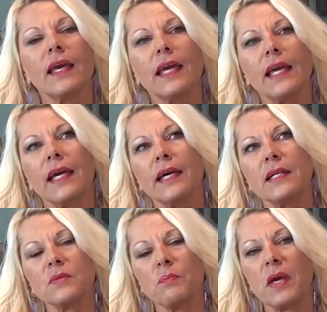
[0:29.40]

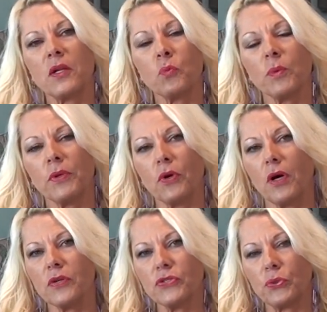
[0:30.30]
And men and women
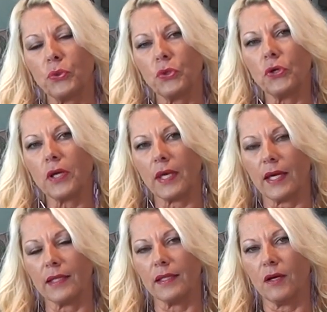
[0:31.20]
also look
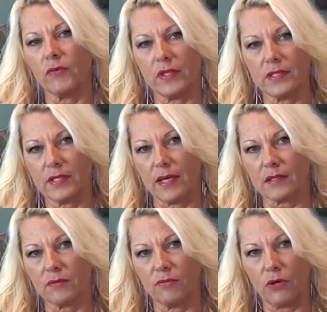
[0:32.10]
at love and
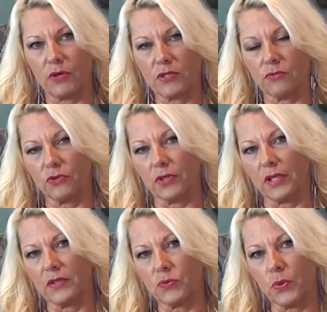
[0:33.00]
sex very differently as